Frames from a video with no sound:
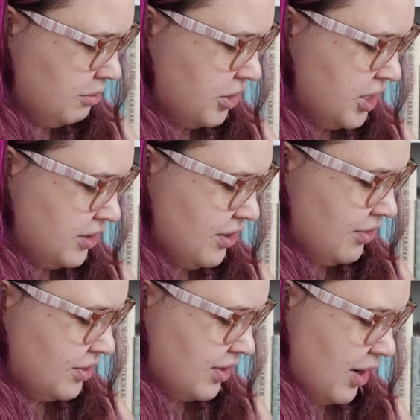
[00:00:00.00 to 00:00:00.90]
Please
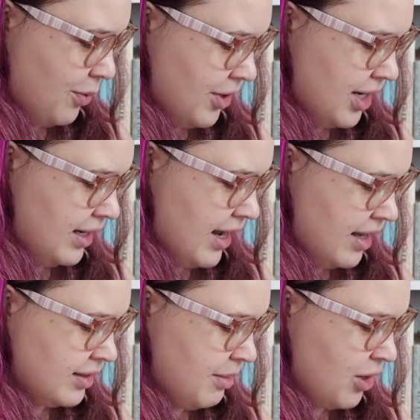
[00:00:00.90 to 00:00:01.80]
note that working
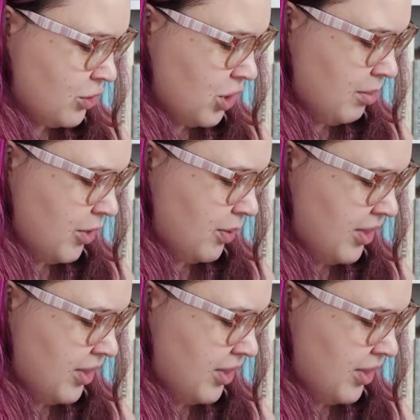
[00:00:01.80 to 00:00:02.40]
as a metal charmer